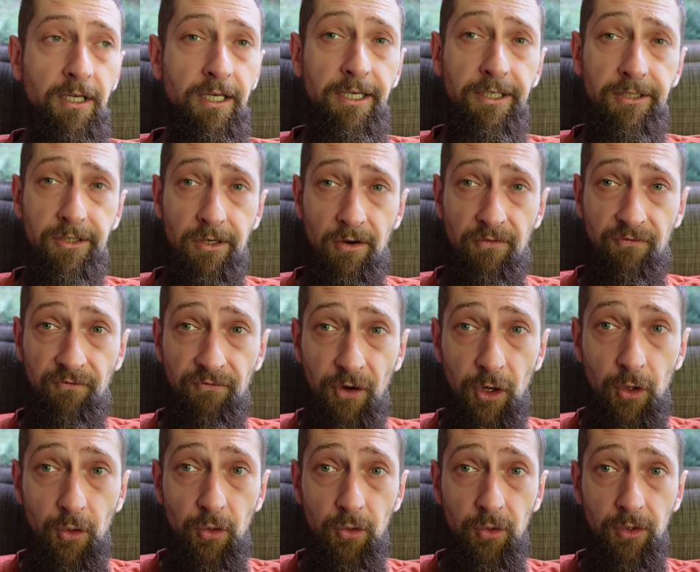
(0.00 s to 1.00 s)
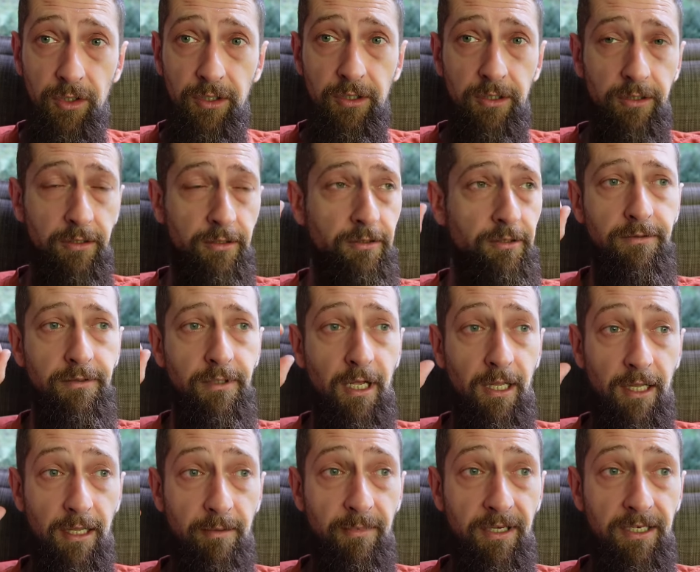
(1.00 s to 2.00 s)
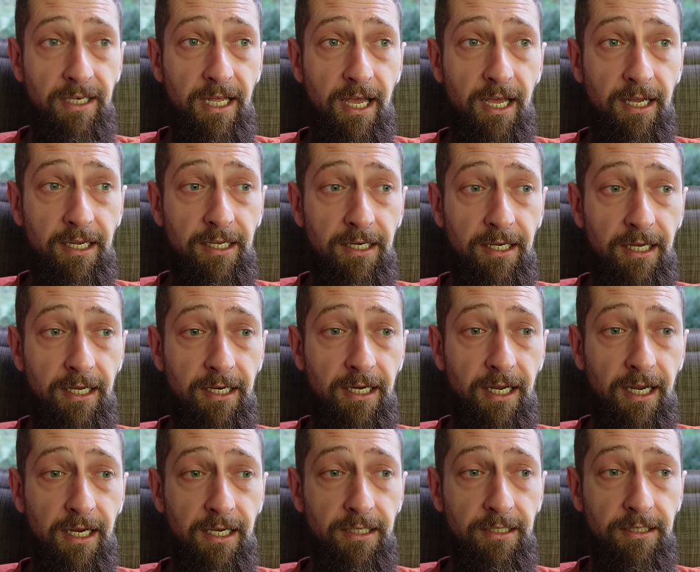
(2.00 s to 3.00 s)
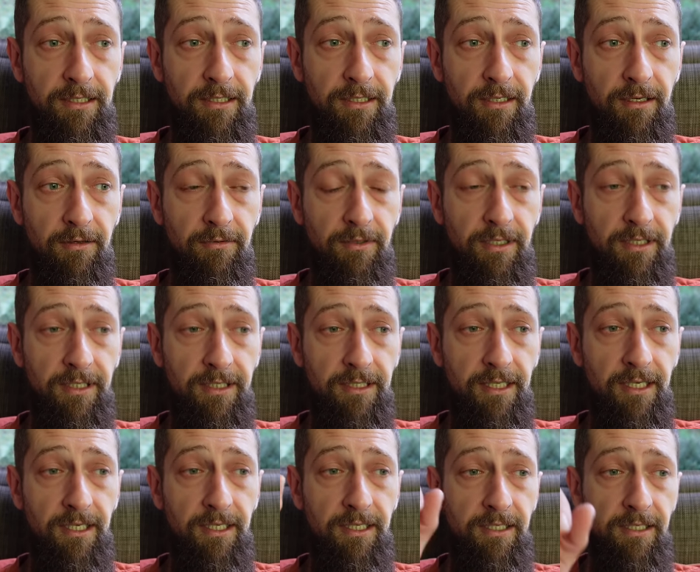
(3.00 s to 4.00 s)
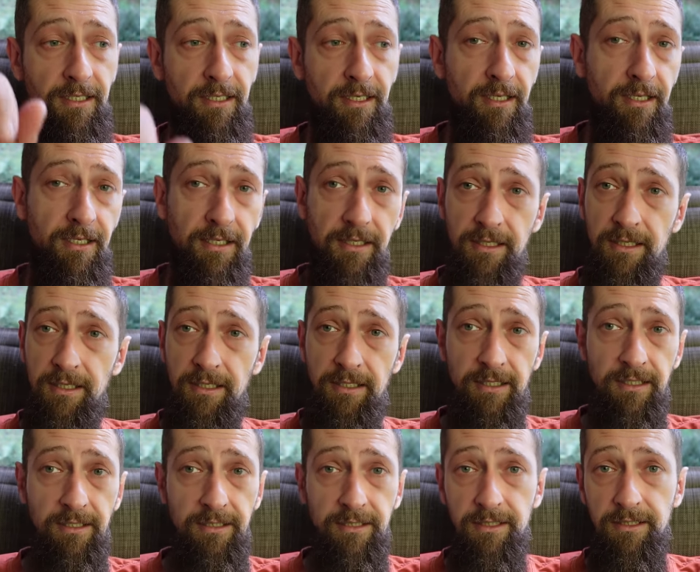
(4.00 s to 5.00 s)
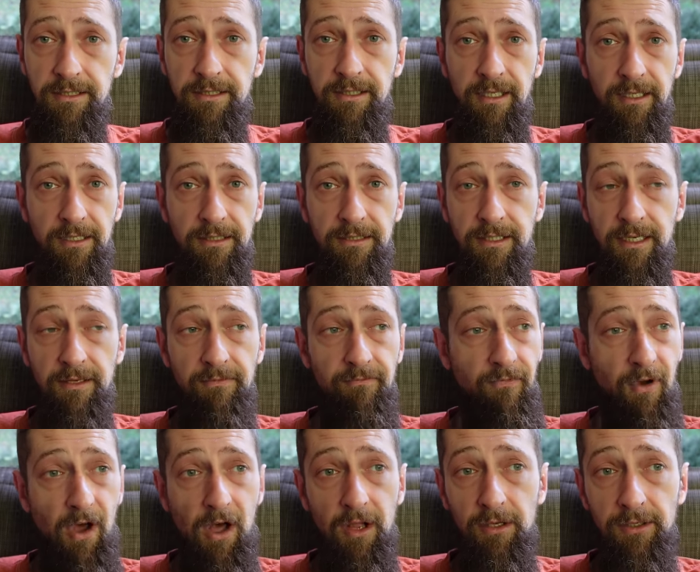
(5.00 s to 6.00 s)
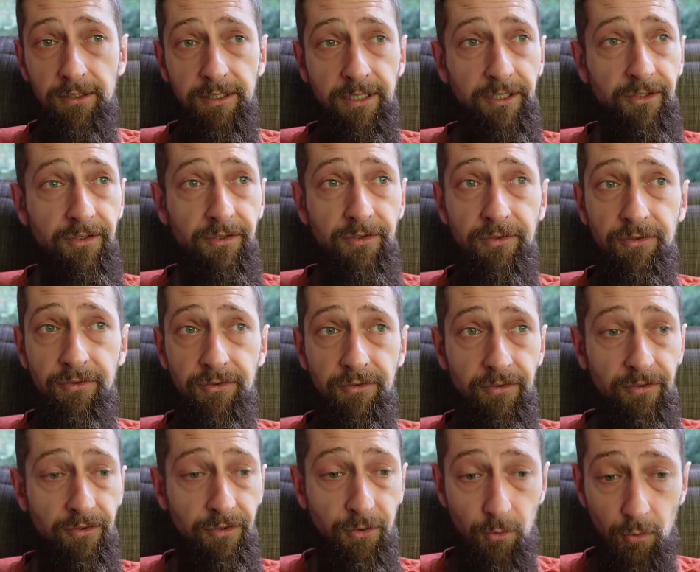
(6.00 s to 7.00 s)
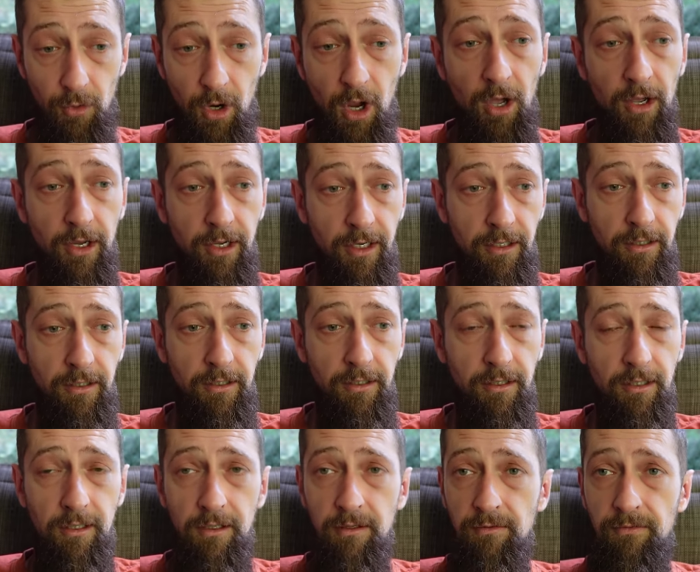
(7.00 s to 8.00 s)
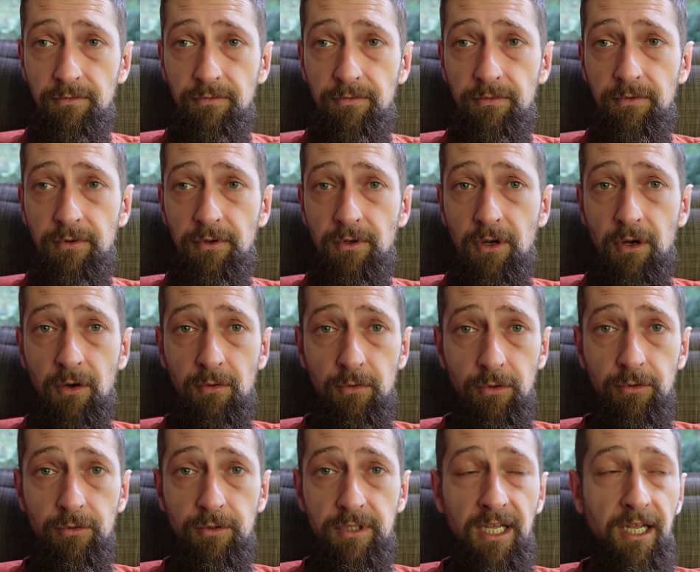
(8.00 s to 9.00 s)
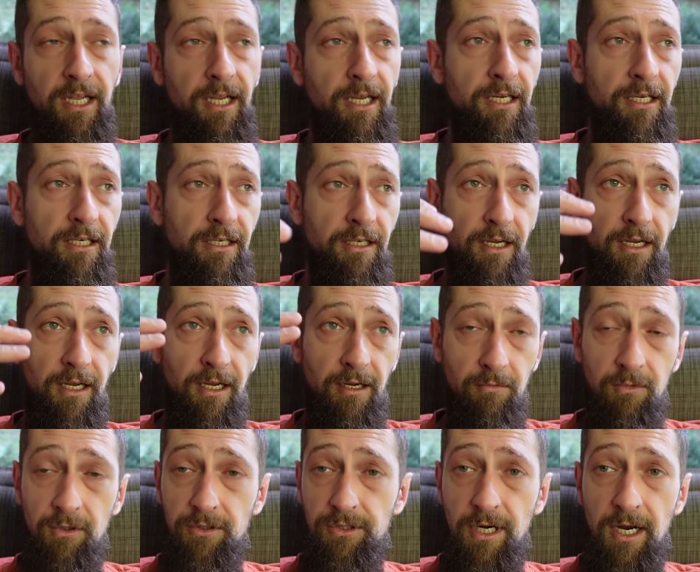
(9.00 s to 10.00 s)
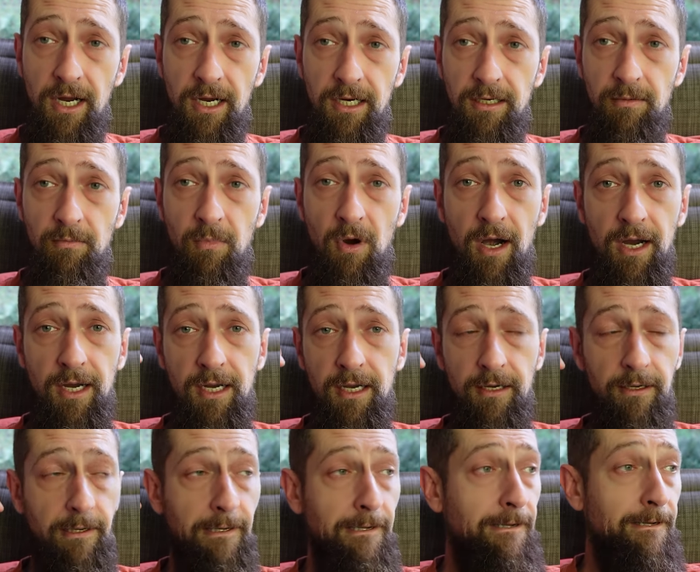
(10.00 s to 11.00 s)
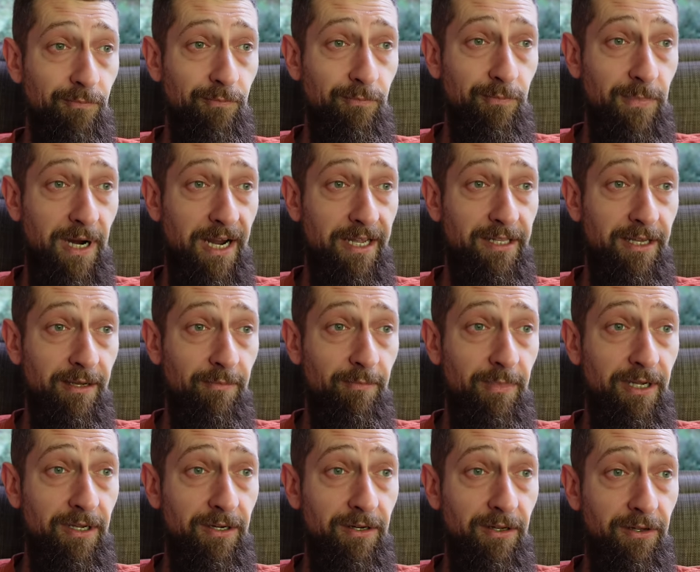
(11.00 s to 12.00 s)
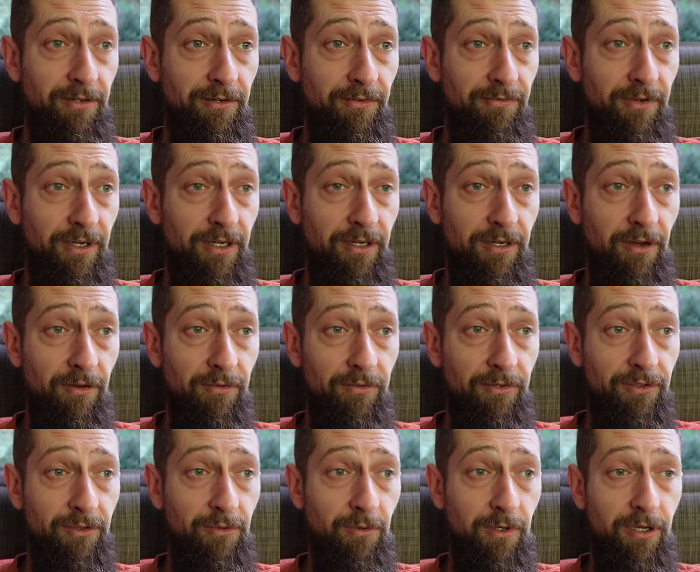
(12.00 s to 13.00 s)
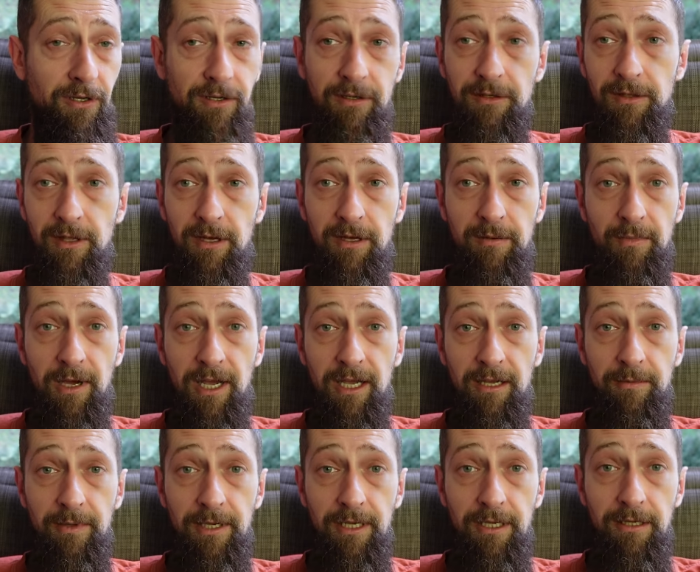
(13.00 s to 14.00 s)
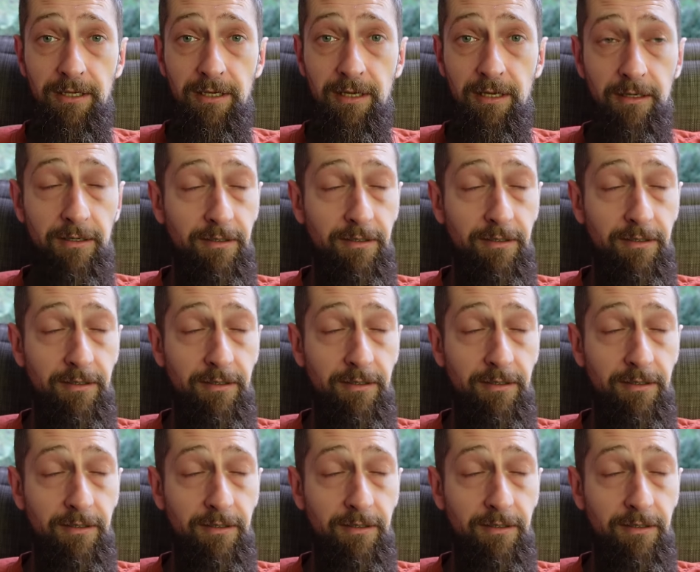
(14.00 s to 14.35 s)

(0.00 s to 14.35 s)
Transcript: is our food. I let my diet get out of hand. I really did. And then just, like I said, falling in the rut of a routine, and we're trying to break it. May there be another video this week? They may be.